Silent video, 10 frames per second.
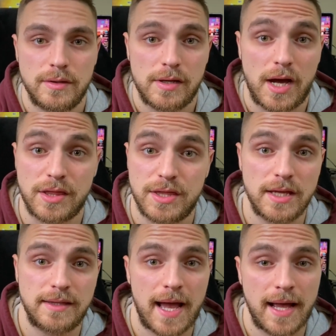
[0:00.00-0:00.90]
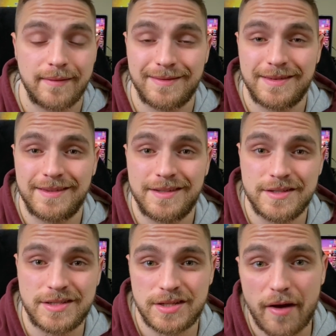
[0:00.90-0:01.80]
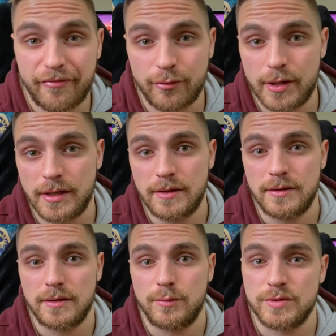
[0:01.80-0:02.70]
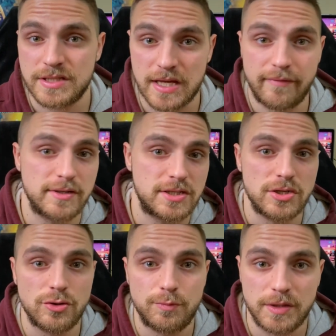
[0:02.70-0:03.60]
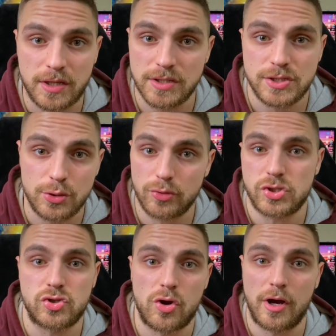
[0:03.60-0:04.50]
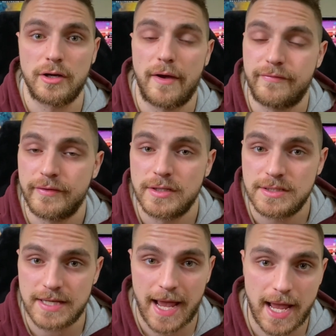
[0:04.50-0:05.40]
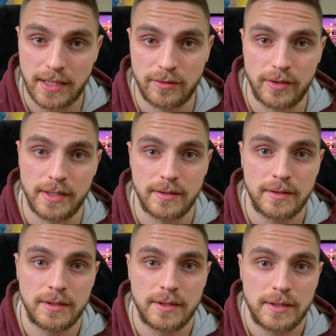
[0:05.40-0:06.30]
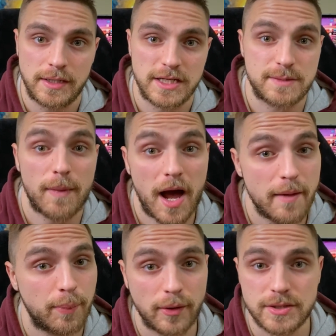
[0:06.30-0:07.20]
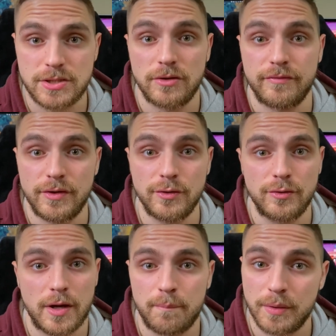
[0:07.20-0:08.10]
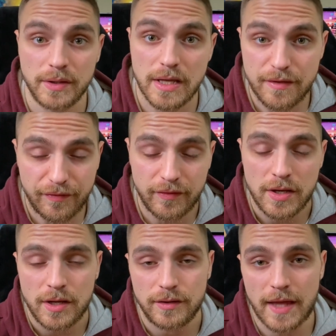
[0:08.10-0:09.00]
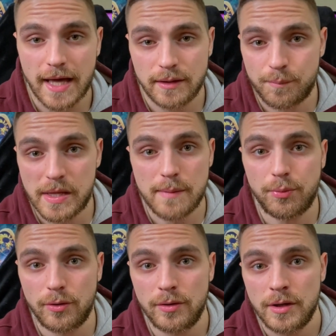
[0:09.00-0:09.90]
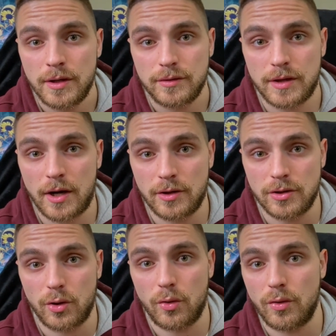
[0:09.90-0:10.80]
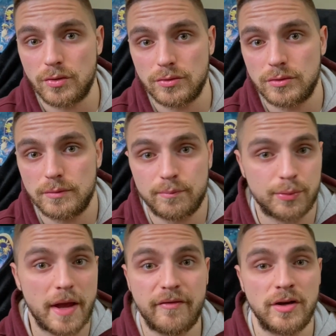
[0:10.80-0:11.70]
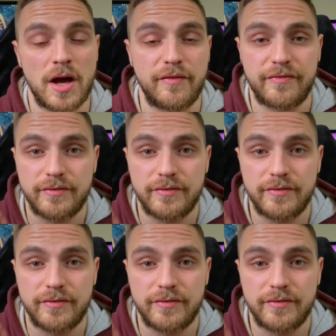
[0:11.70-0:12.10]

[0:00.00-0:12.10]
I think that this suffering was given to you because you're strong enough to handle it. It's my personal view and belief that the people that are brave enough,